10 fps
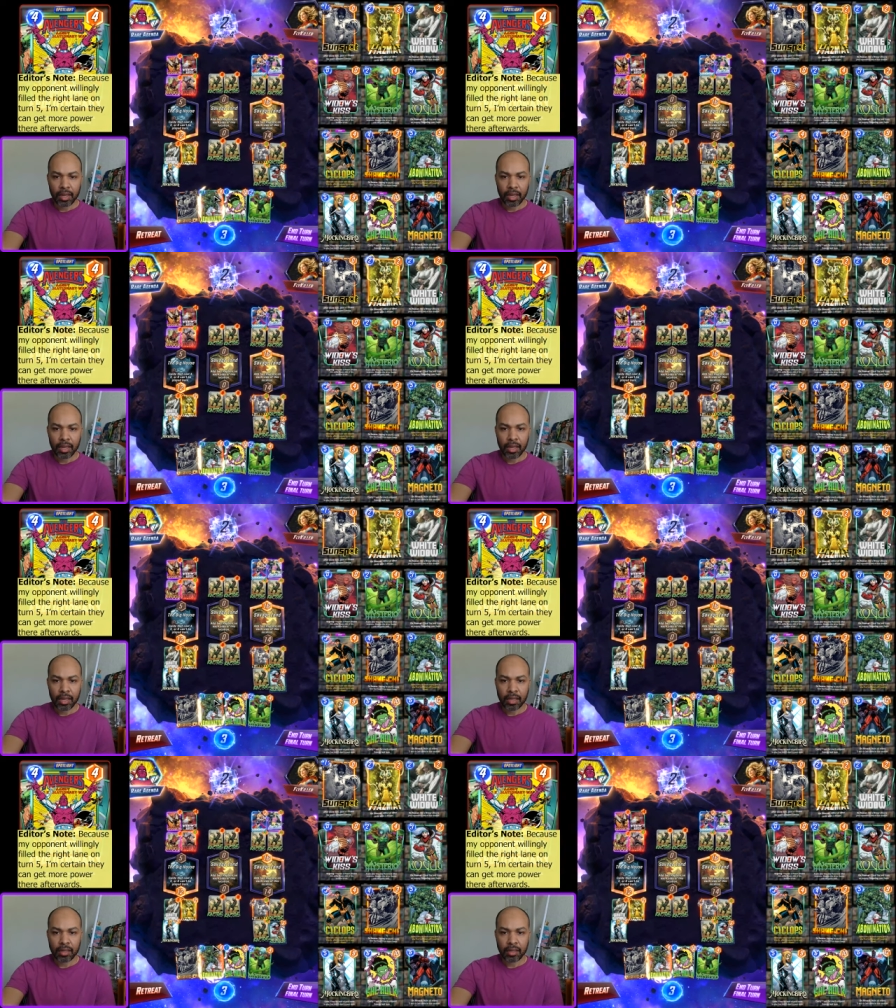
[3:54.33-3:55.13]

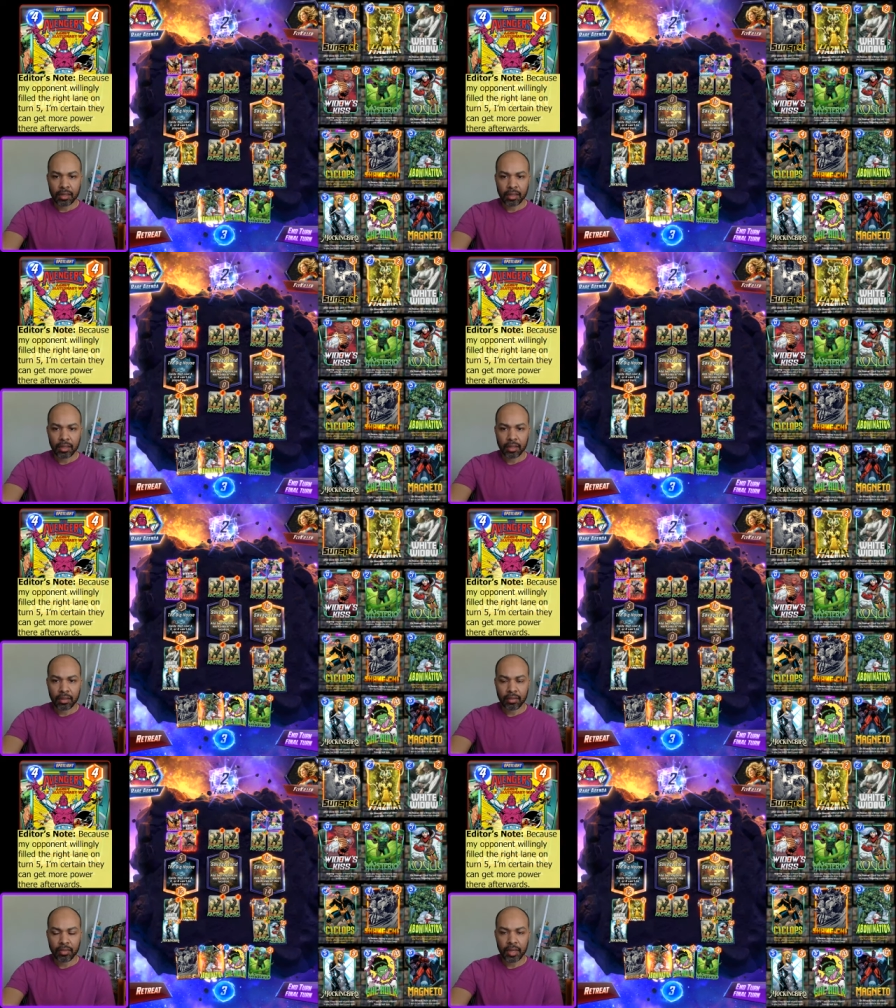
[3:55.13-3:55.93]
And
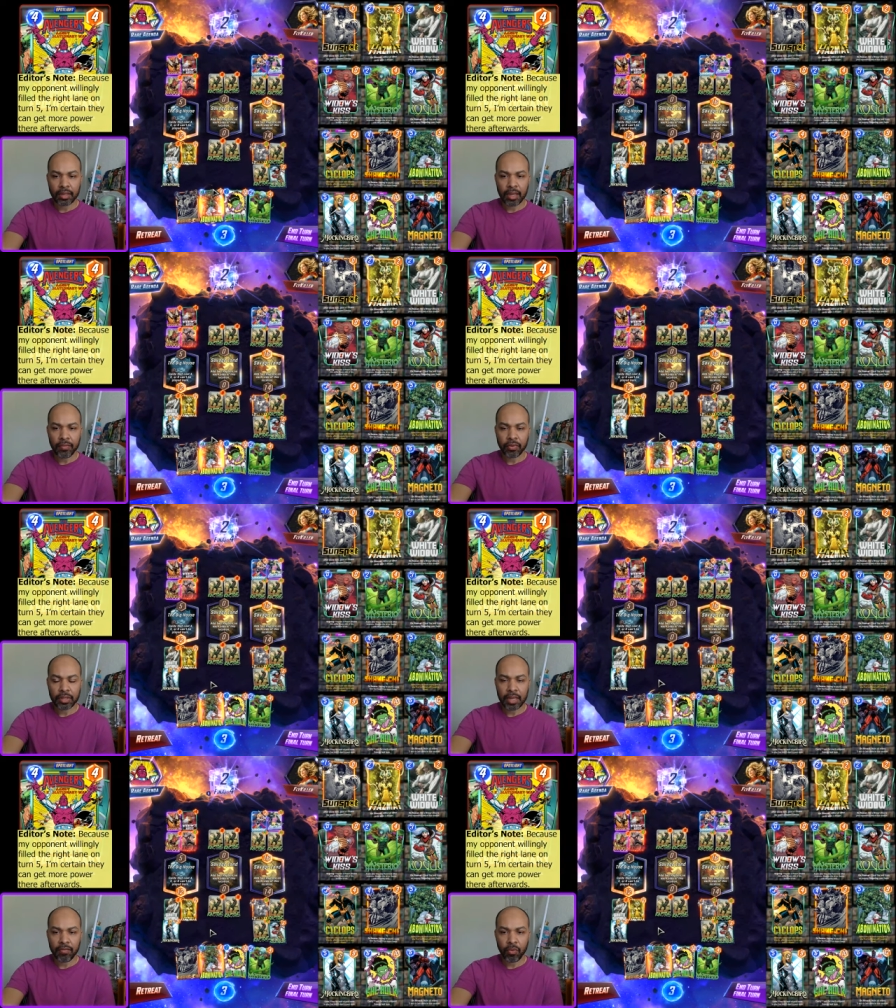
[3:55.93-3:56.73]
they definitely
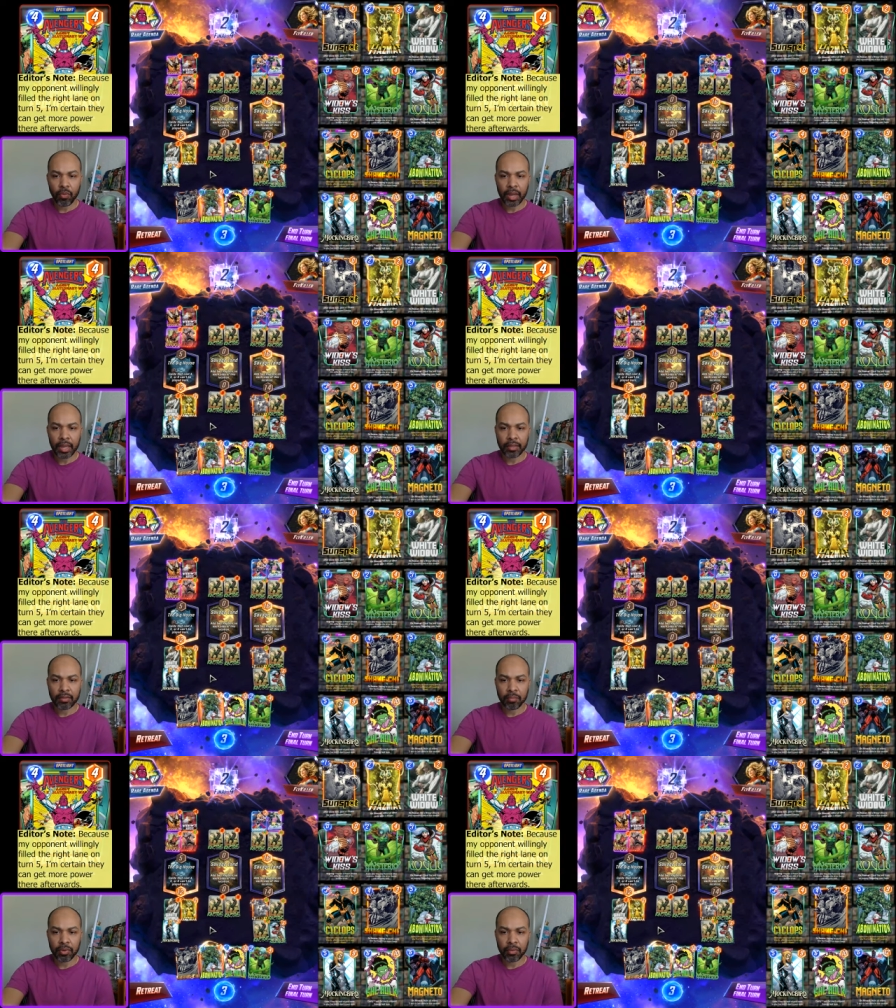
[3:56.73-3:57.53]
have a way to
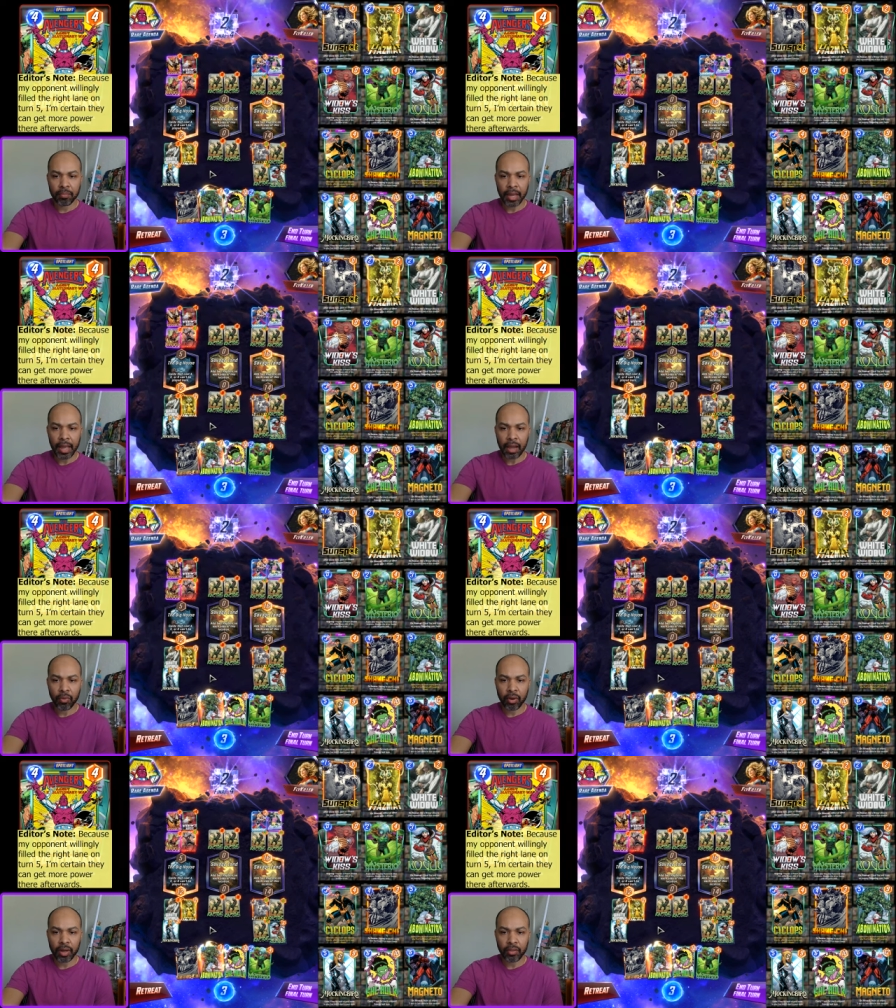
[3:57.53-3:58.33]
put
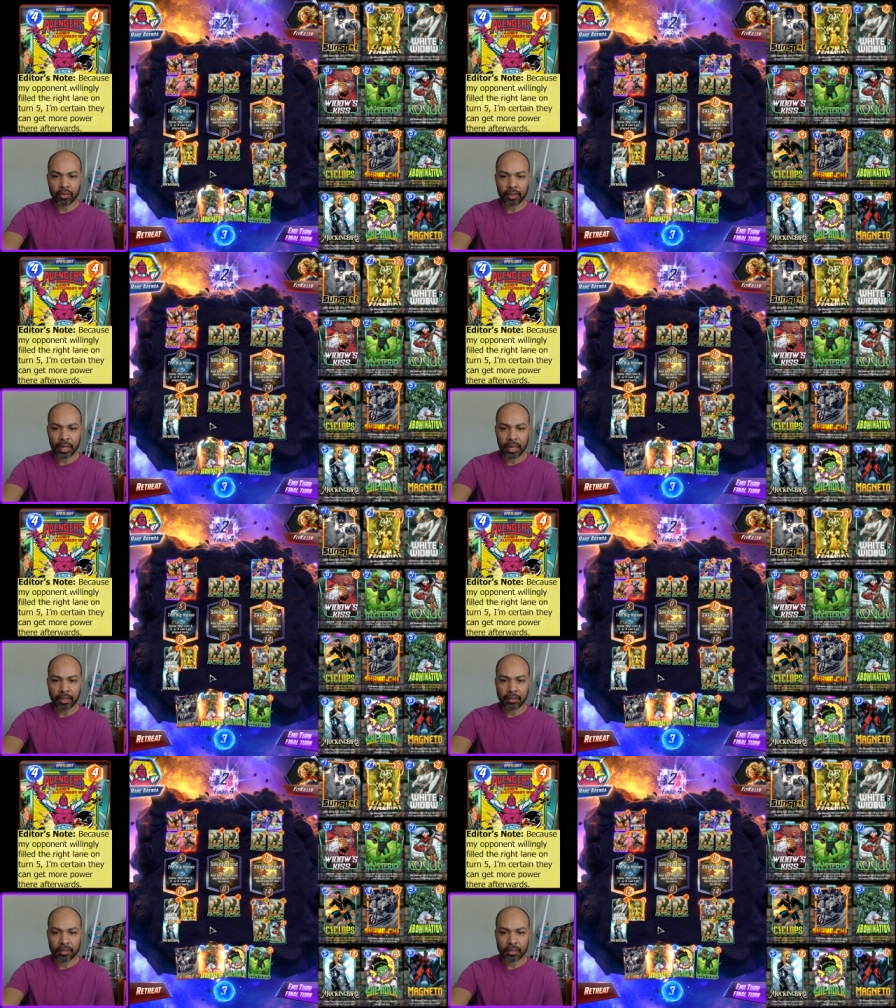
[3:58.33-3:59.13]
power in other
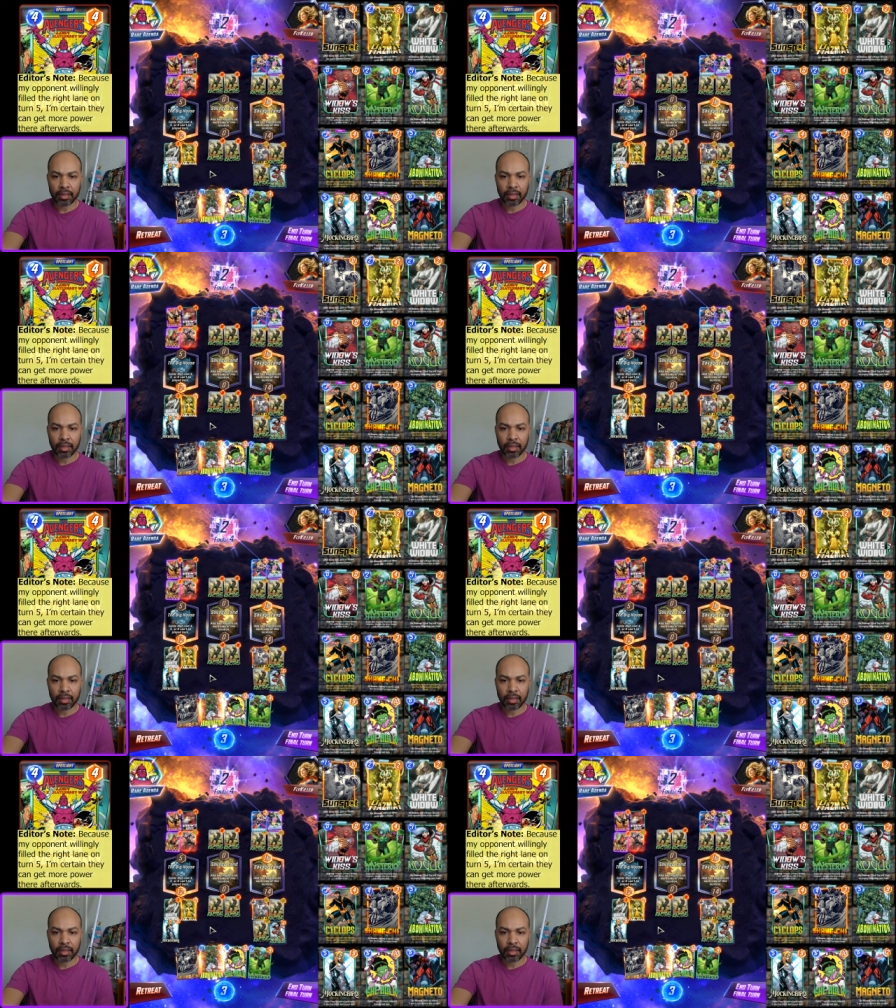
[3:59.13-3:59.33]
lanes.